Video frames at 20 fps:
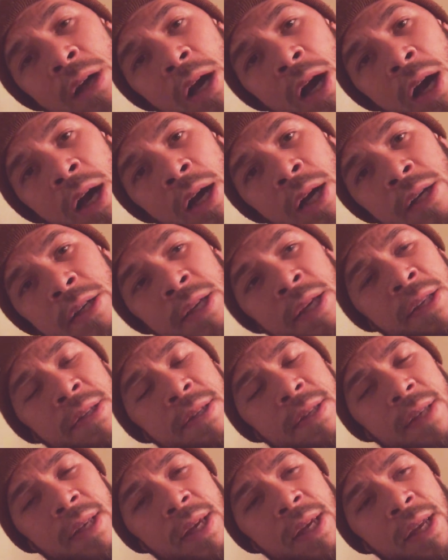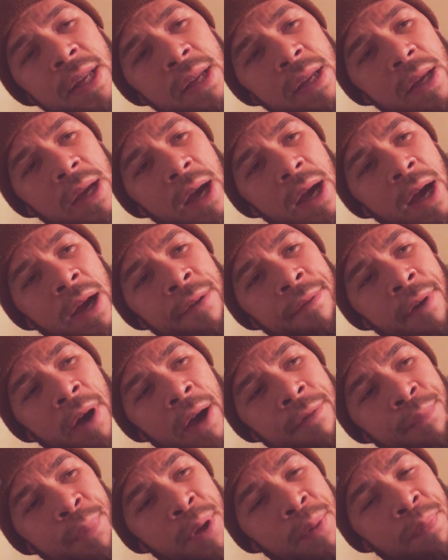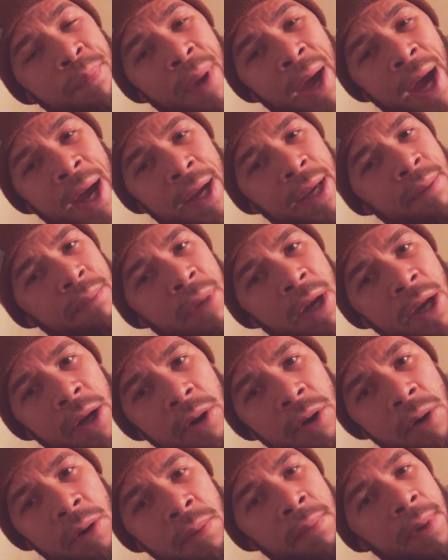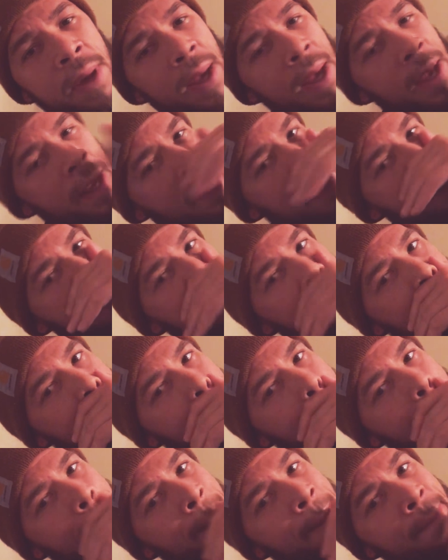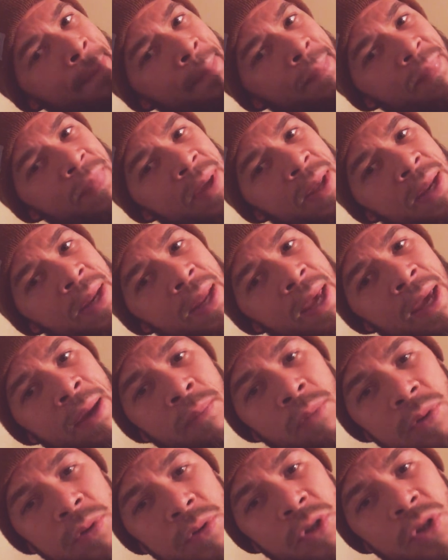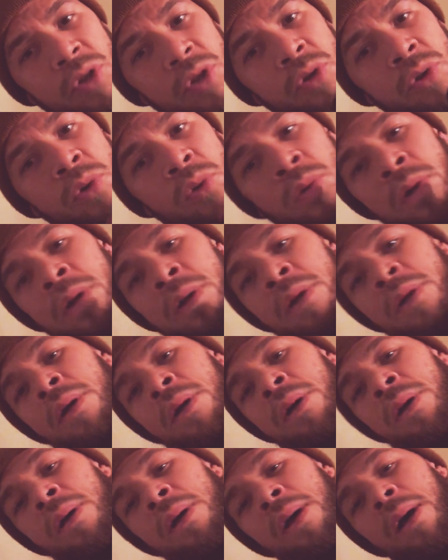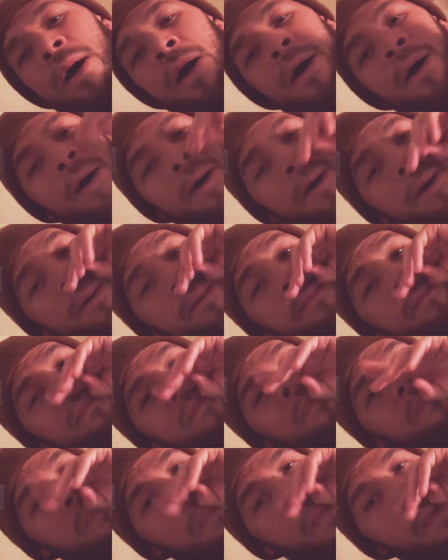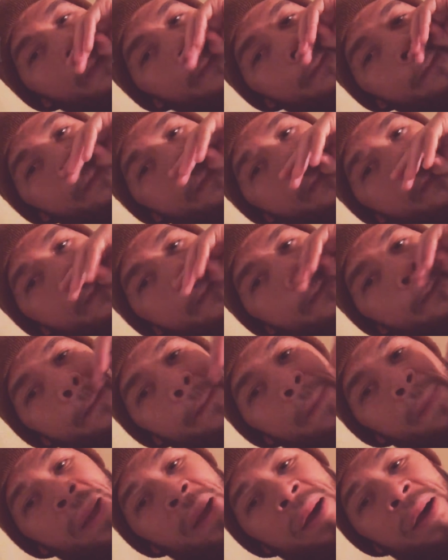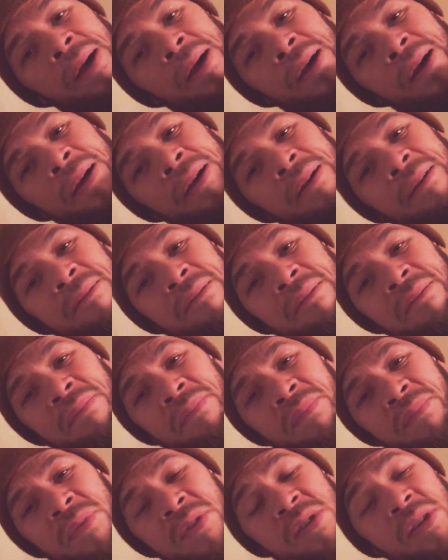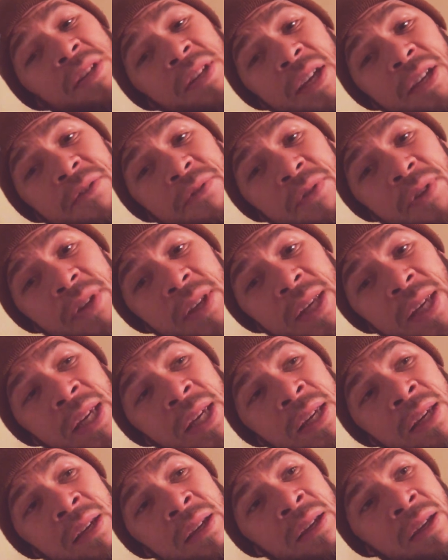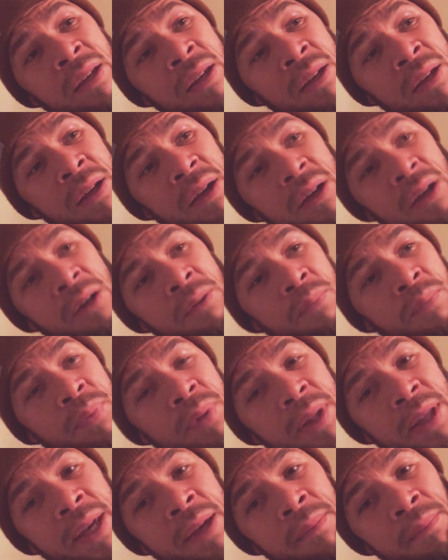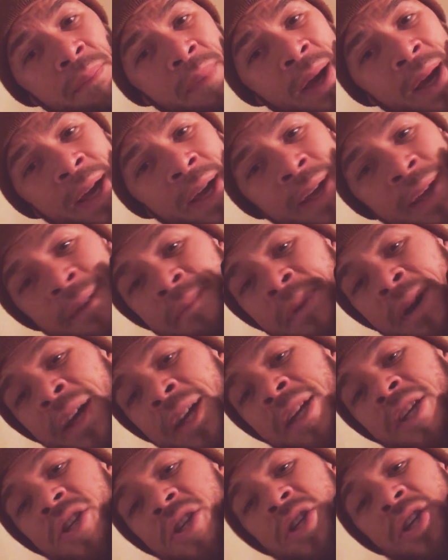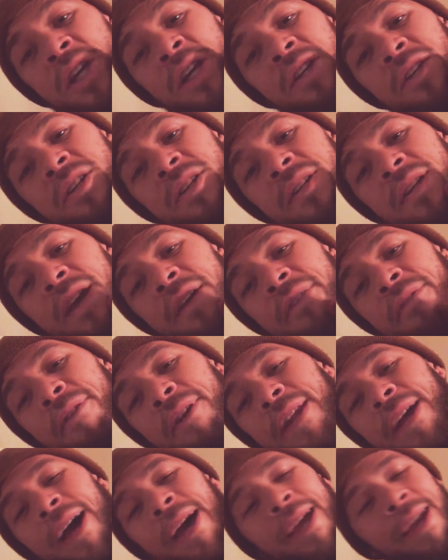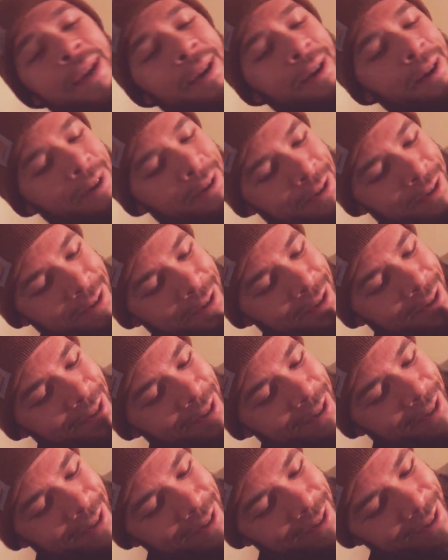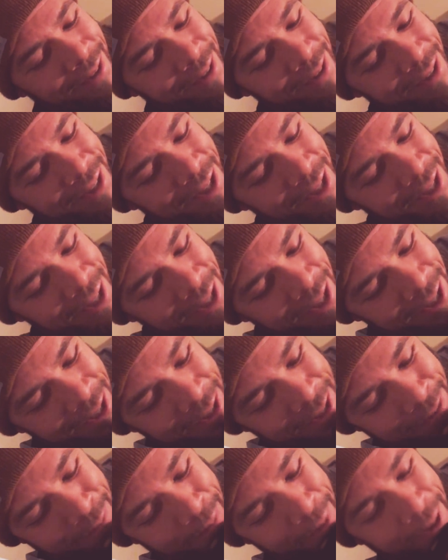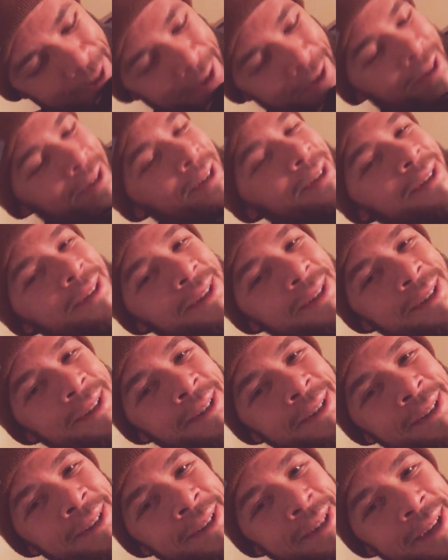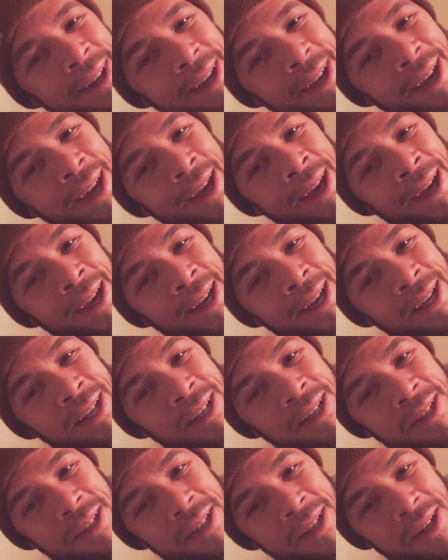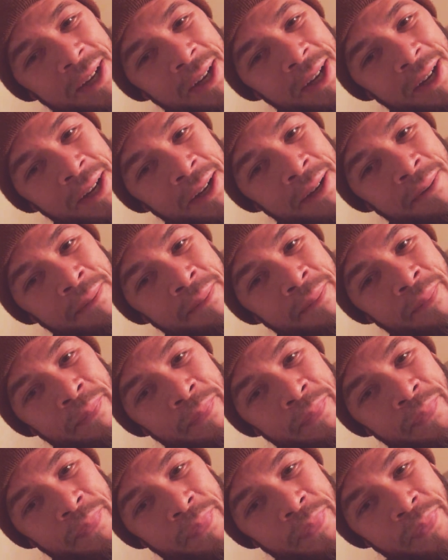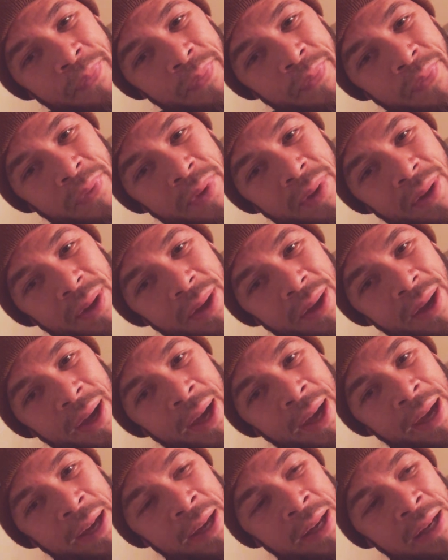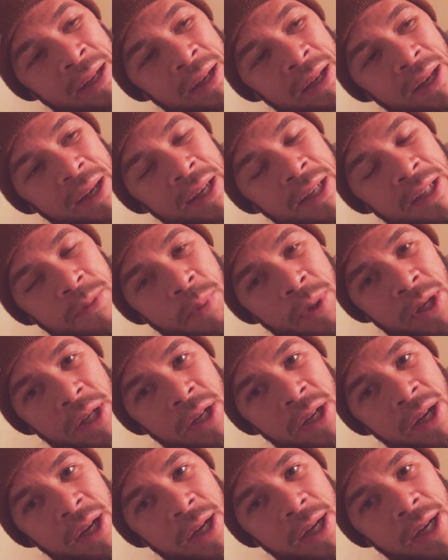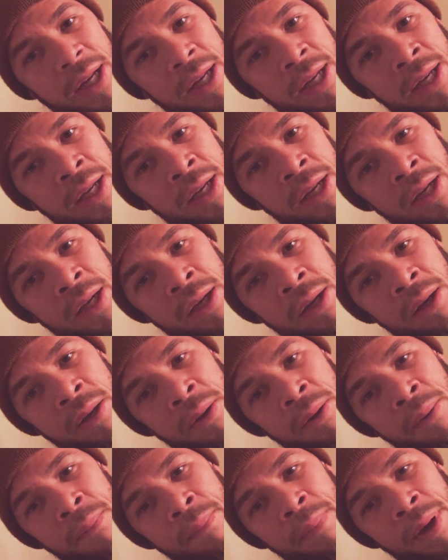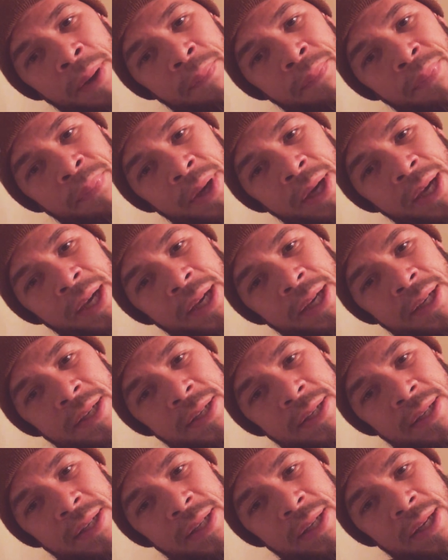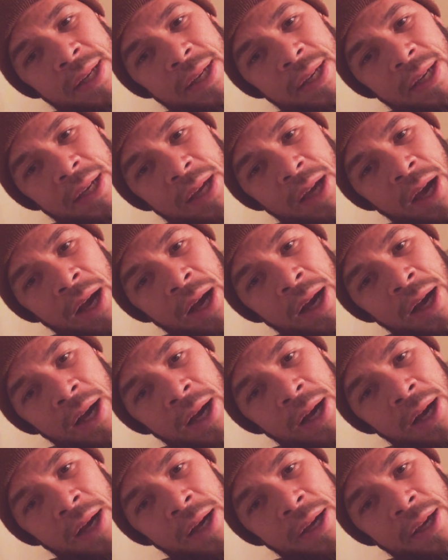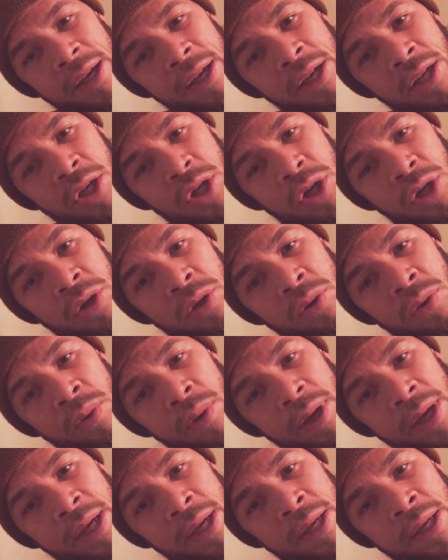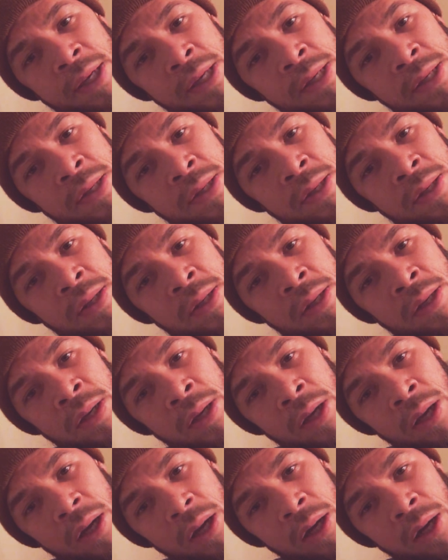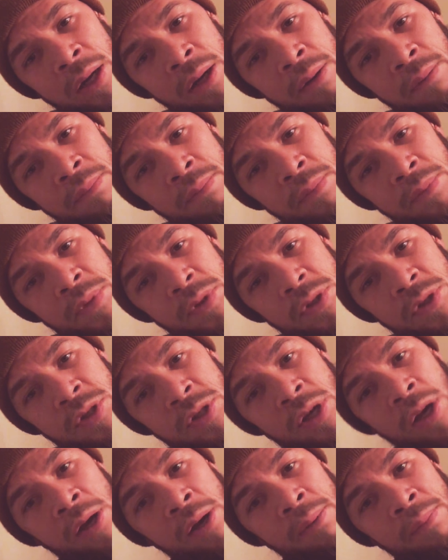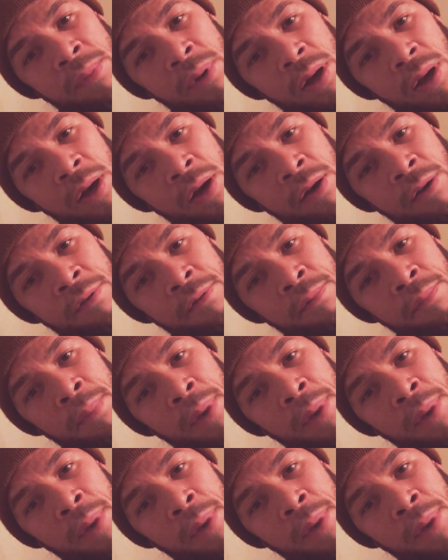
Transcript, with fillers: uh, since then, I've, I've been back in my home and um, been able to um, uh, successfully complete my, my exchanges every night. Hosk, Jeez, bud. And, um, and it's been good. My biggest uh, issue is um, some of